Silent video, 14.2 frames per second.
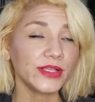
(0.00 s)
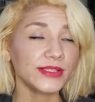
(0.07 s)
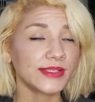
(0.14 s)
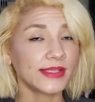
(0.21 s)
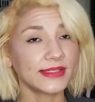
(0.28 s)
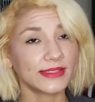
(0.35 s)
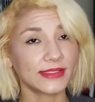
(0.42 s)

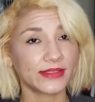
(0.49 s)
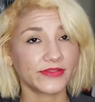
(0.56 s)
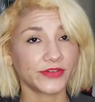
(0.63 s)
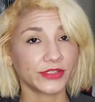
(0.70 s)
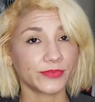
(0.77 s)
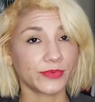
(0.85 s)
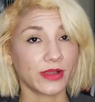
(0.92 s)
So that's the
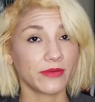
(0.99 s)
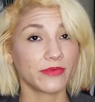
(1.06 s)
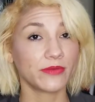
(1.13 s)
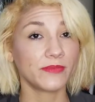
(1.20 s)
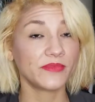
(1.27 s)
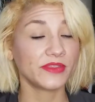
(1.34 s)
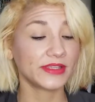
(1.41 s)
first
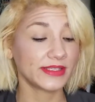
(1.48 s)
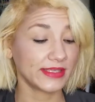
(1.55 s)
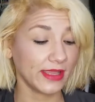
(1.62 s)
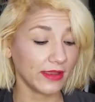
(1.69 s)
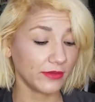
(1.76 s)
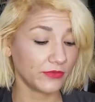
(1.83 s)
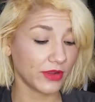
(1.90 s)
problem. The
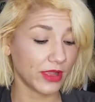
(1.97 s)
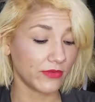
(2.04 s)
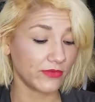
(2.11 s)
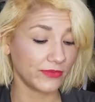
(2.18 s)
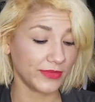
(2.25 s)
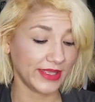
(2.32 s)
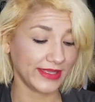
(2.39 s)
second
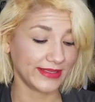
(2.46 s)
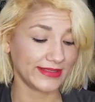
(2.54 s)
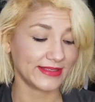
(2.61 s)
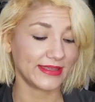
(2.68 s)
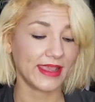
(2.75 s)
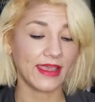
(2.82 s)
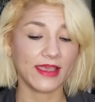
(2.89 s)
problem
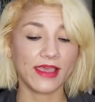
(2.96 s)
is,